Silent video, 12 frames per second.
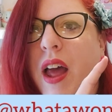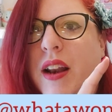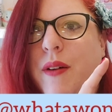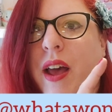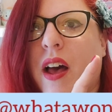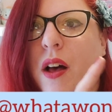
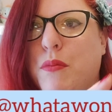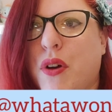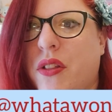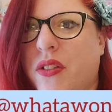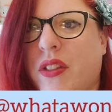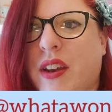Anyway, I'll
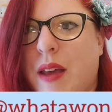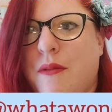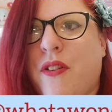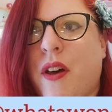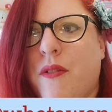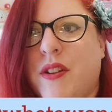put the name
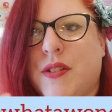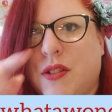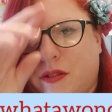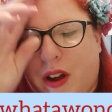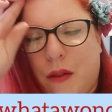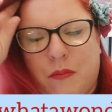of her
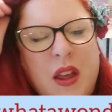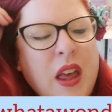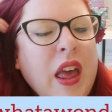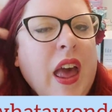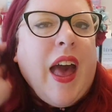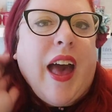Instagram
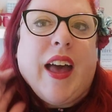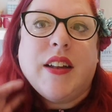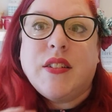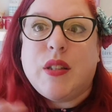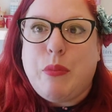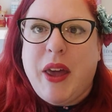
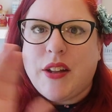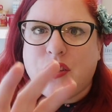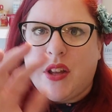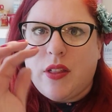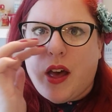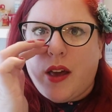and the
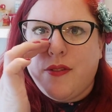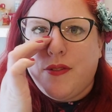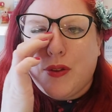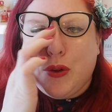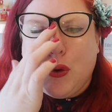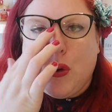picture that I
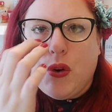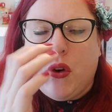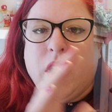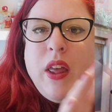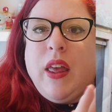saw